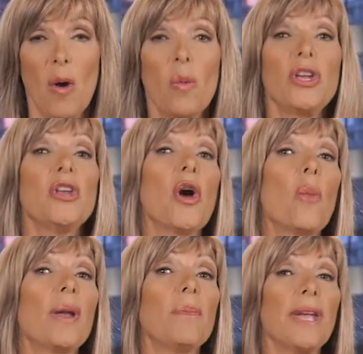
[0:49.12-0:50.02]
Well, you know,
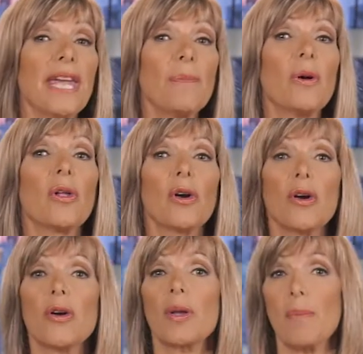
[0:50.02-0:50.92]
when people
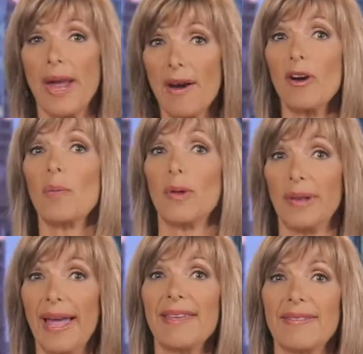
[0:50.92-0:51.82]
heard a parable
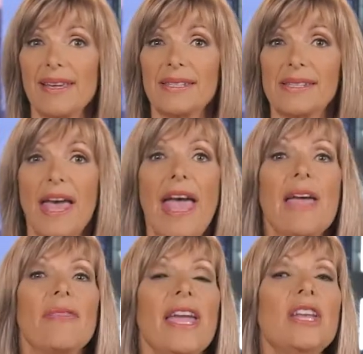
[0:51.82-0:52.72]
like this,
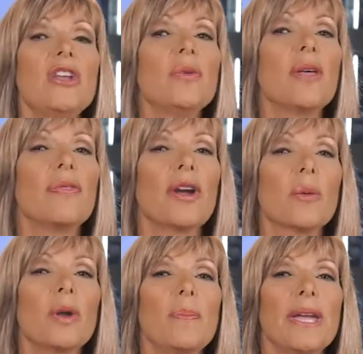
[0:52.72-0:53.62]
they knew that there
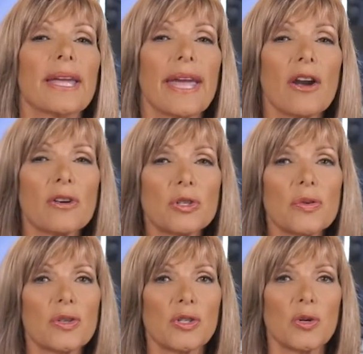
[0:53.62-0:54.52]
would be a character
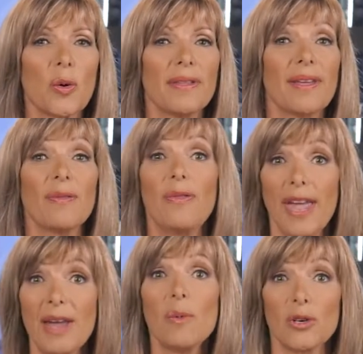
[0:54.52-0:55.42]
in the story that
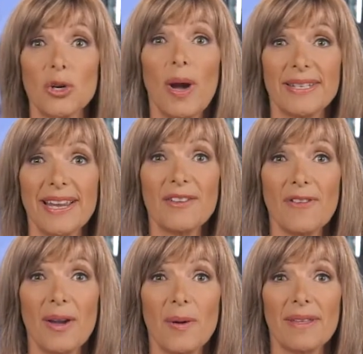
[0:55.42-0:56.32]
they were to
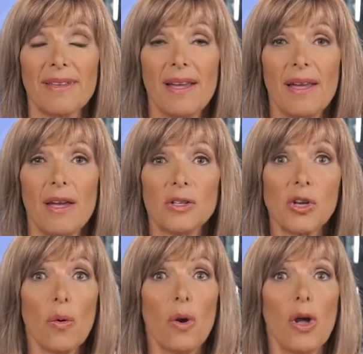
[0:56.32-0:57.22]
identify with.
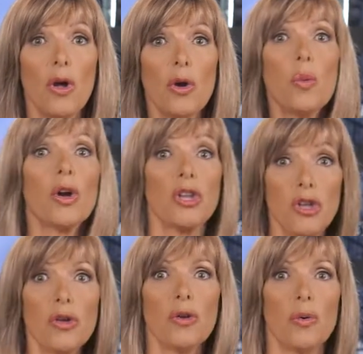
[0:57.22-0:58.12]
So who are
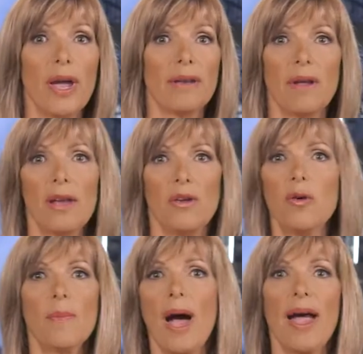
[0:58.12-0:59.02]
you and, and
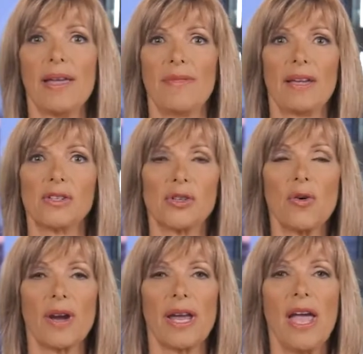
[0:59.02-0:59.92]
who am I in that
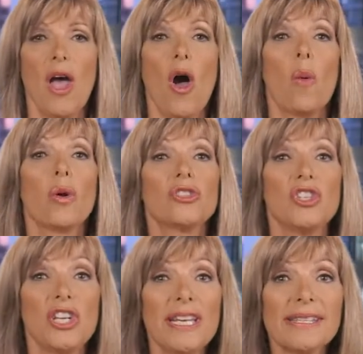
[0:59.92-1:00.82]
story? Well,
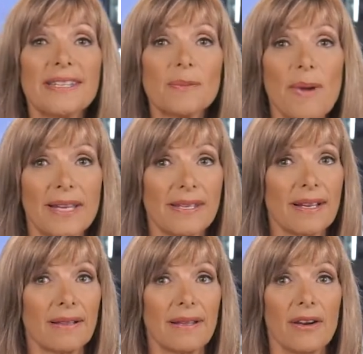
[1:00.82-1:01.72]
Jesus makes
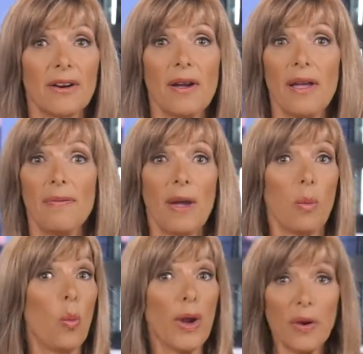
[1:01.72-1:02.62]
it clear that
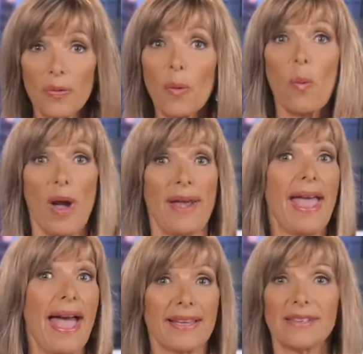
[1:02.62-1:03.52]
we're the one
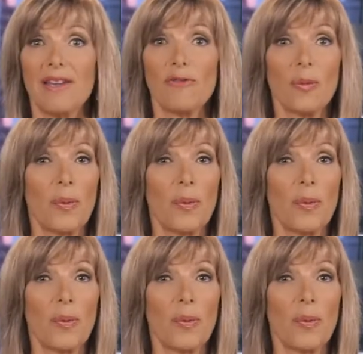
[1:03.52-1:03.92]
asking for